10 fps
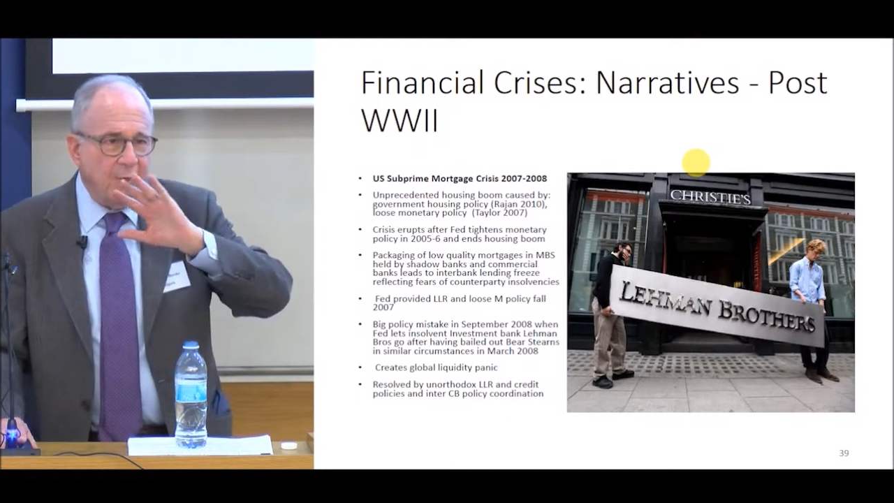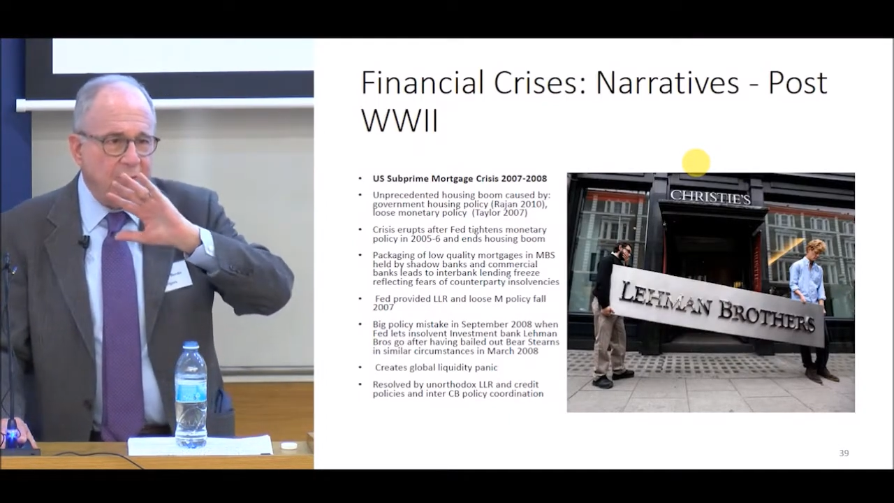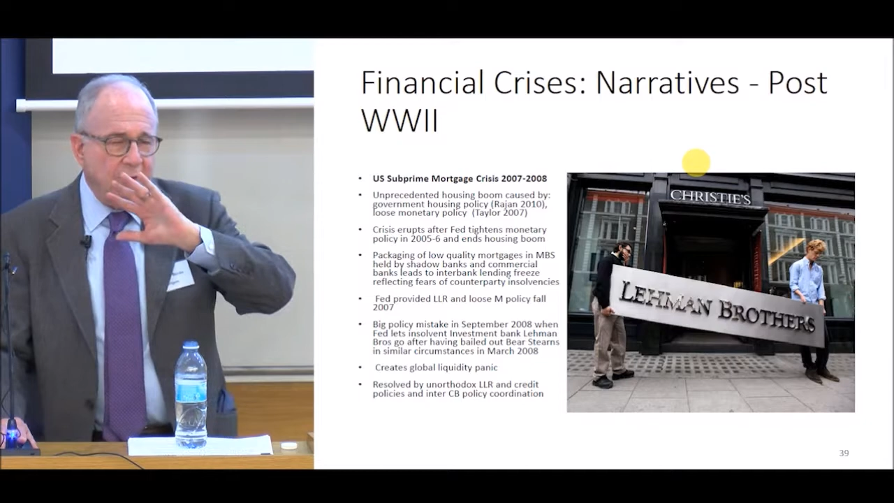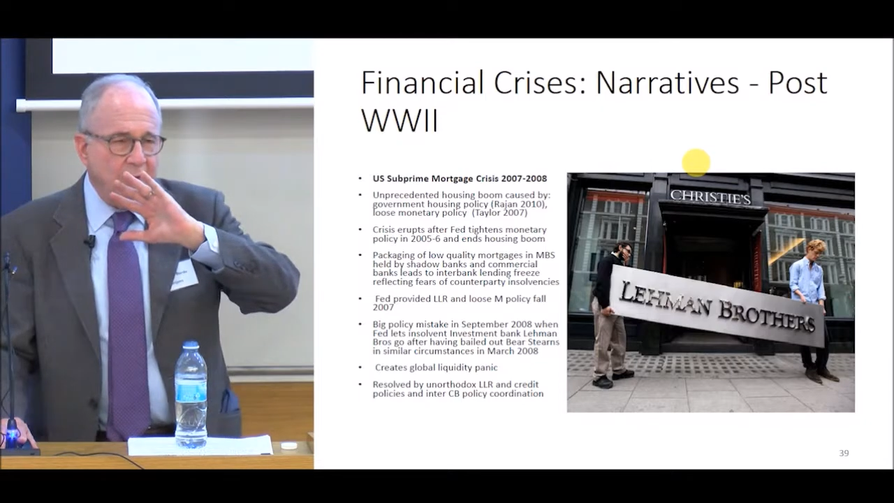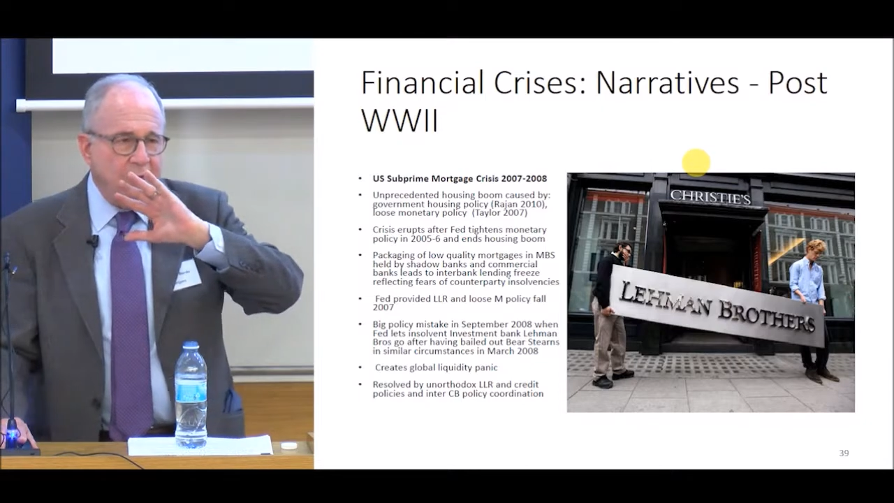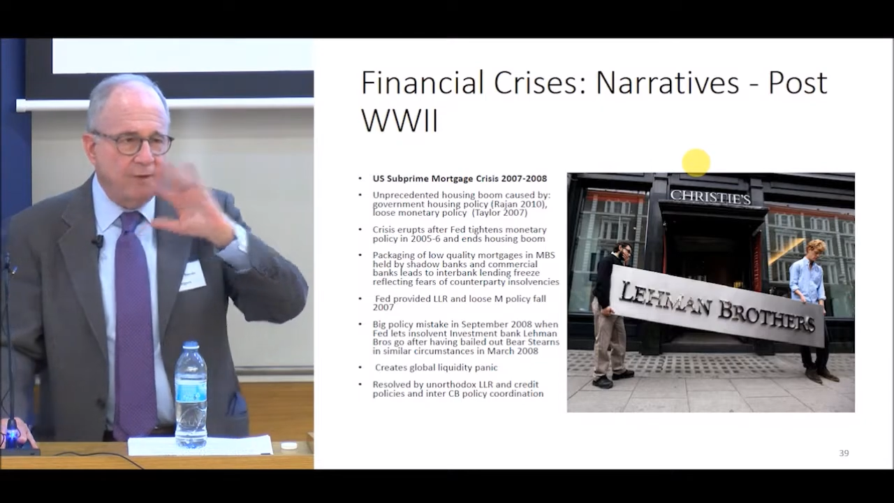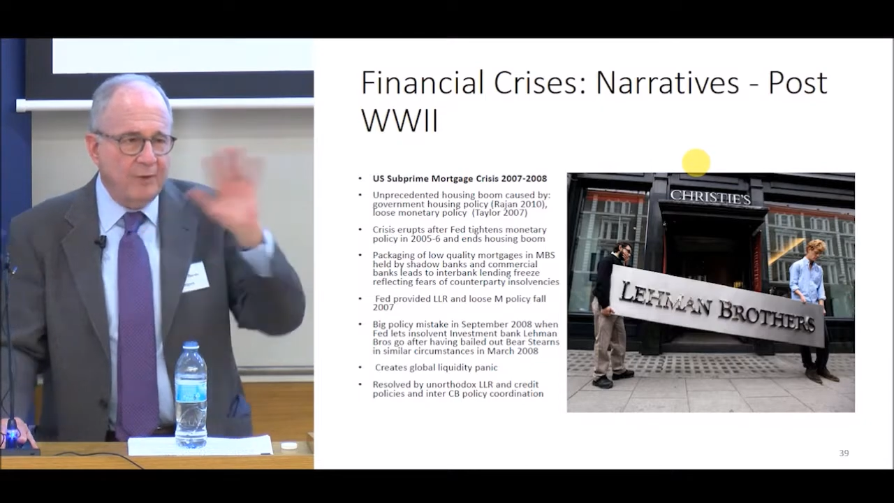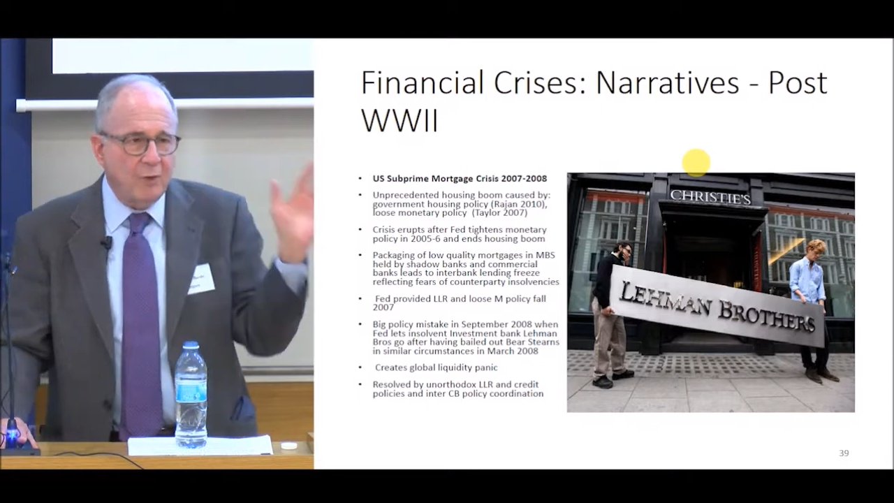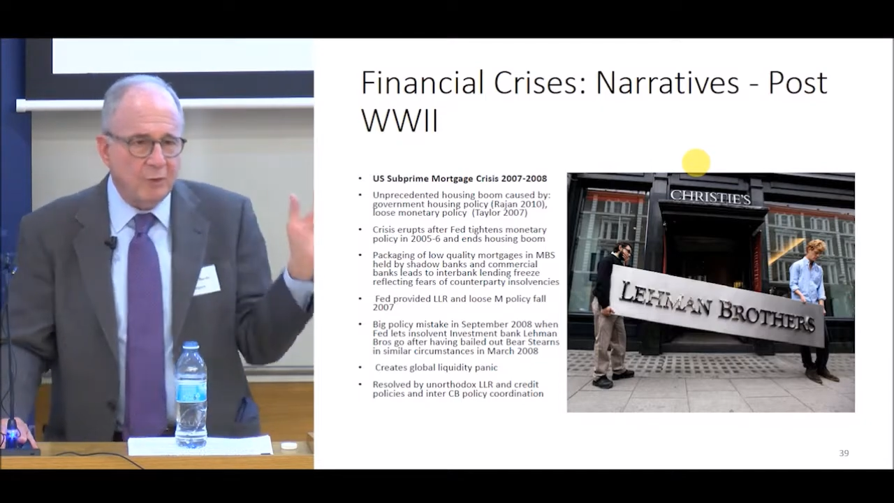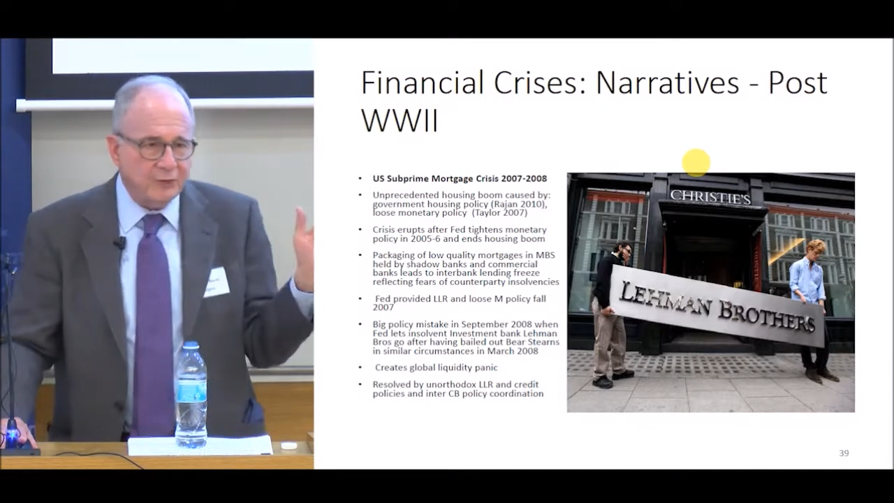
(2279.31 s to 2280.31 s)
won't go into
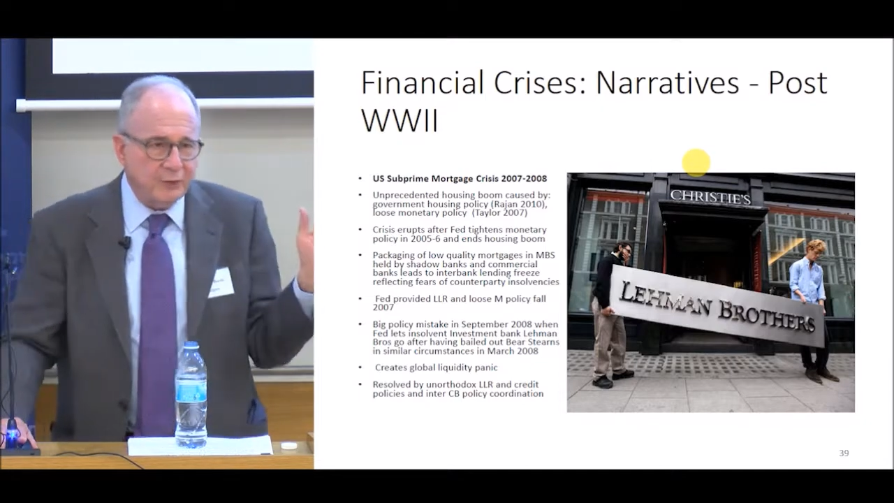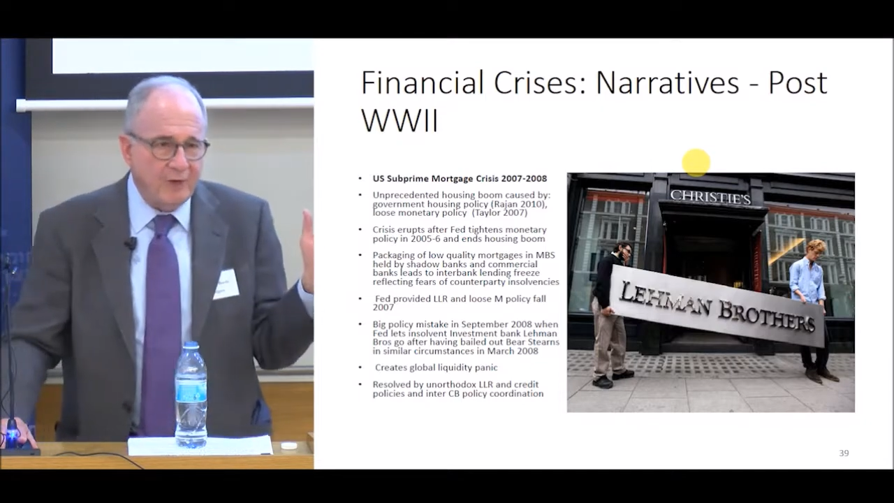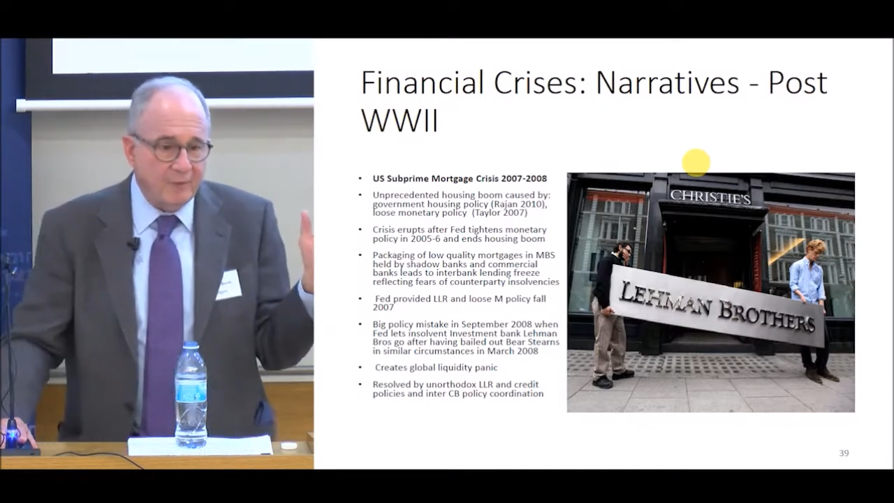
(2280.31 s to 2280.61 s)
the whole story,